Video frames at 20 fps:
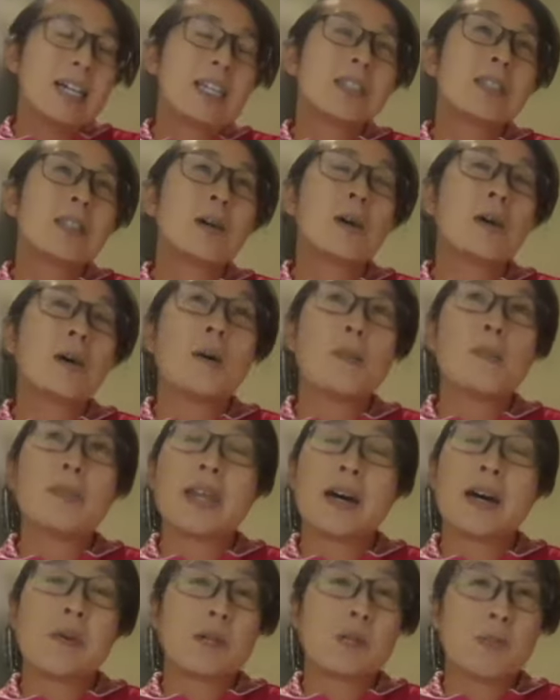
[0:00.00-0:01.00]
So
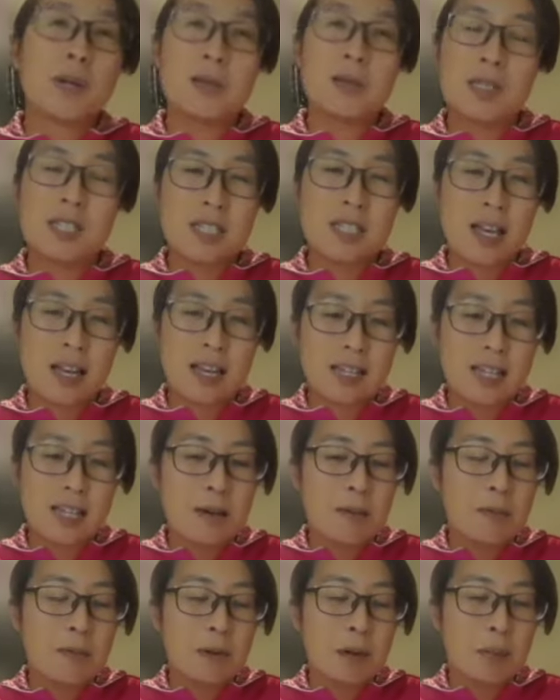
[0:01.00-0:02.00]
that was my mistake.
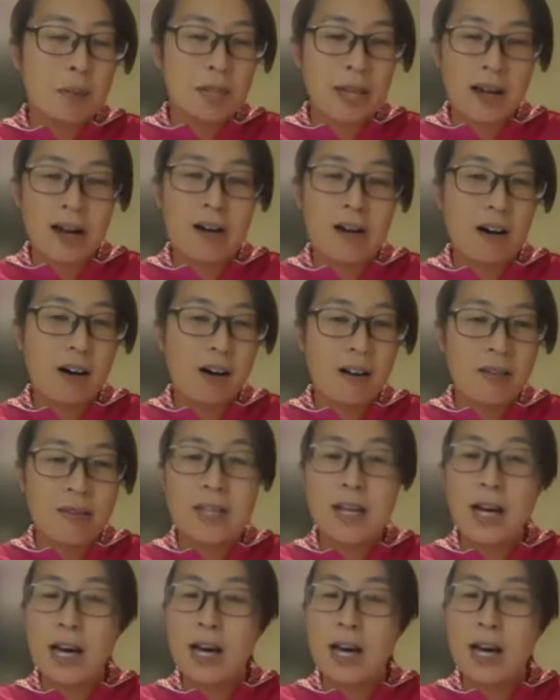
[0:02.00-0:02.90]
And from there on,